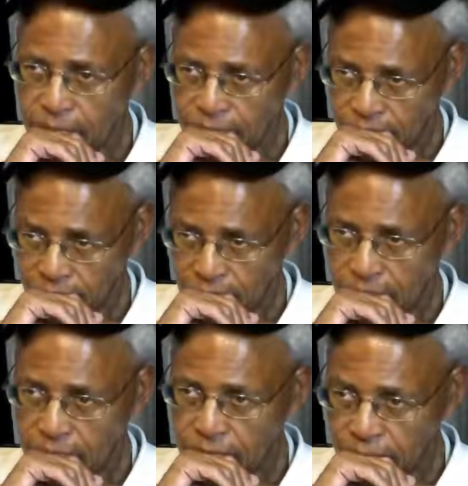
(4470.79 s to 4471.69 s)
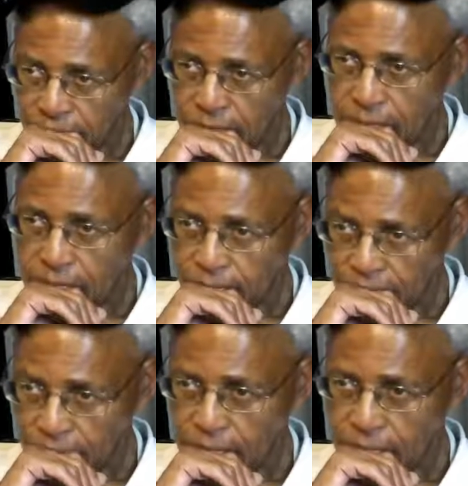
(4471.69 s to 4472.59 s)
When he's praying for me, I'm getting
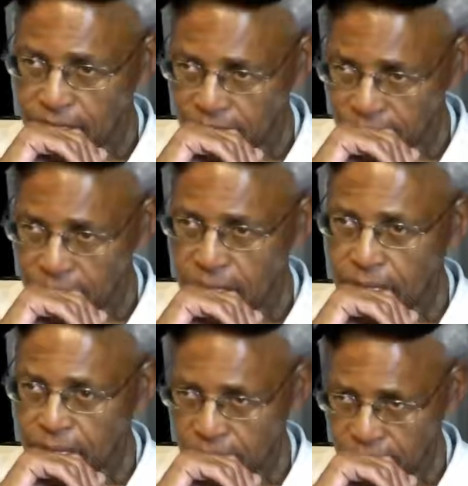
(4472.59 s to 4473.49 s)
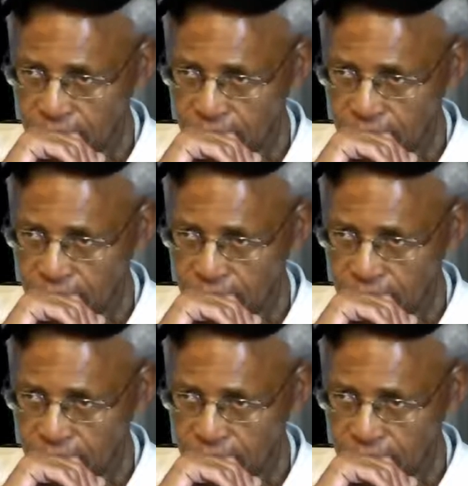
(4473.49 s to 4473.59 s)
strengthened. It's vice versa.